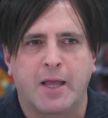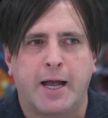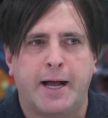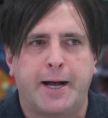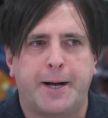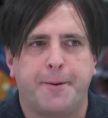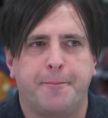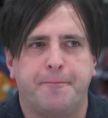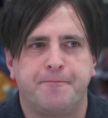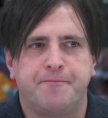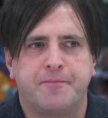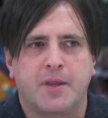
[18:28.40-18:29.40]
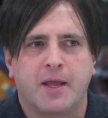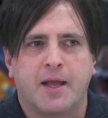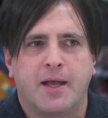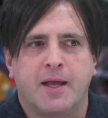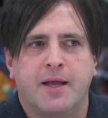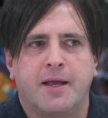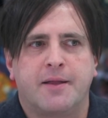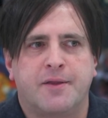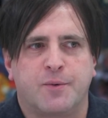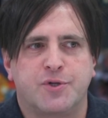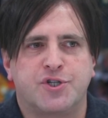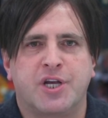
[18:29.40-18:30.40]
to
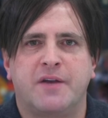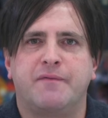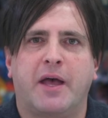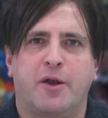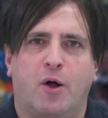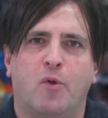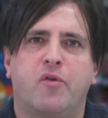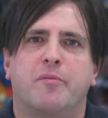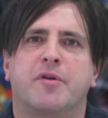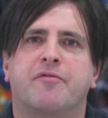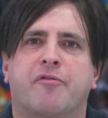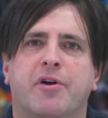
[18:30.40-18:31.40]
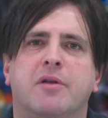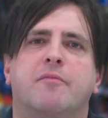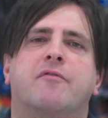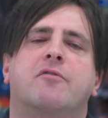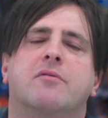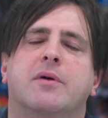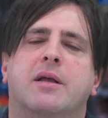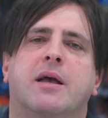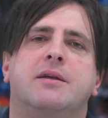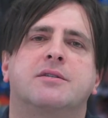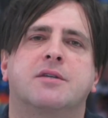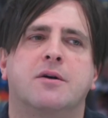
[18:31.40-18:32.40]
achieve that ultimate freedom for them,
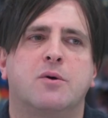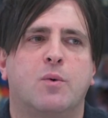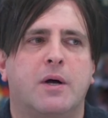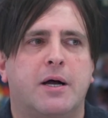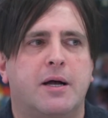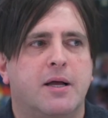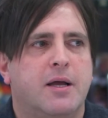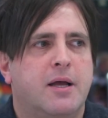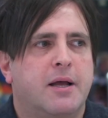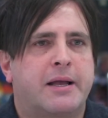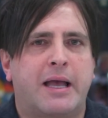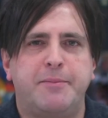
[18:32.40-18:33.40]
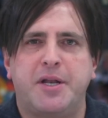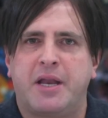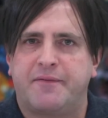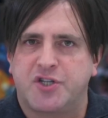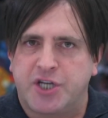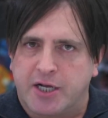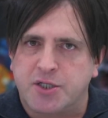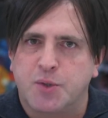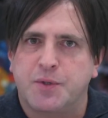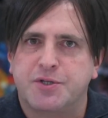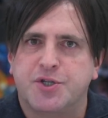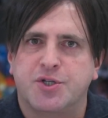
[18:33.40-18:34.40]
okay? So come in and have a chat
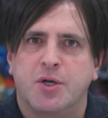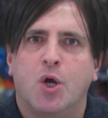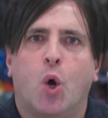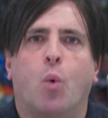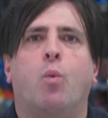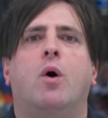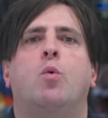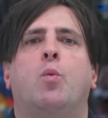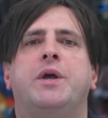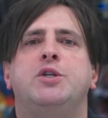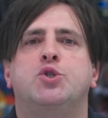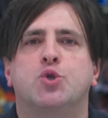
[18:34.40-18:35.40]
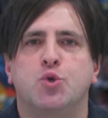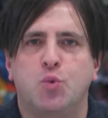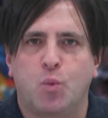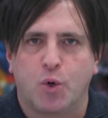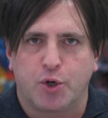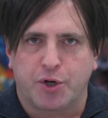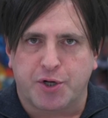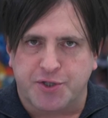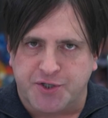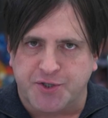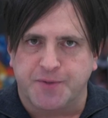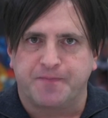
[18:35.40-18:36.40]
to us. What we do
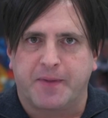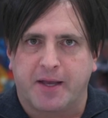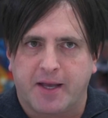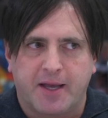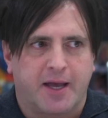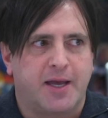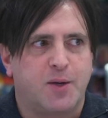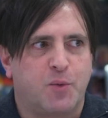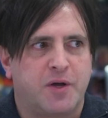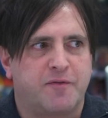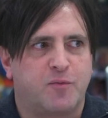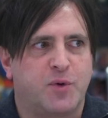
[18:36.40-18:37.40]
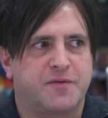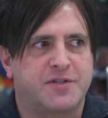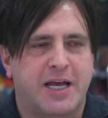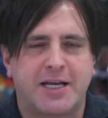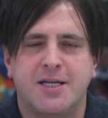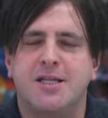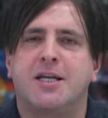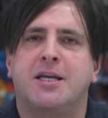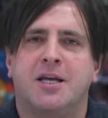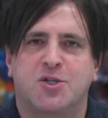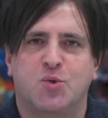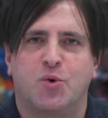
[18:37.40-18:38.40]
works, okay? We've taken the
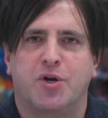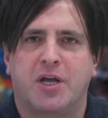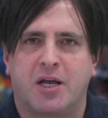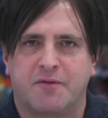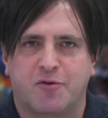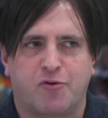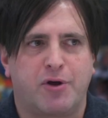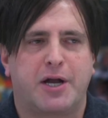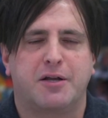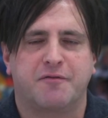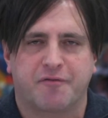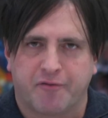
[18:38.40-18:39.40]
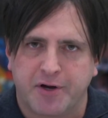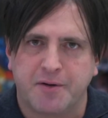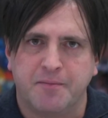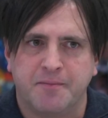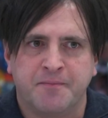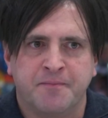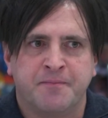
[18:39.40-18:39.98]
guesswork out of creating freedom.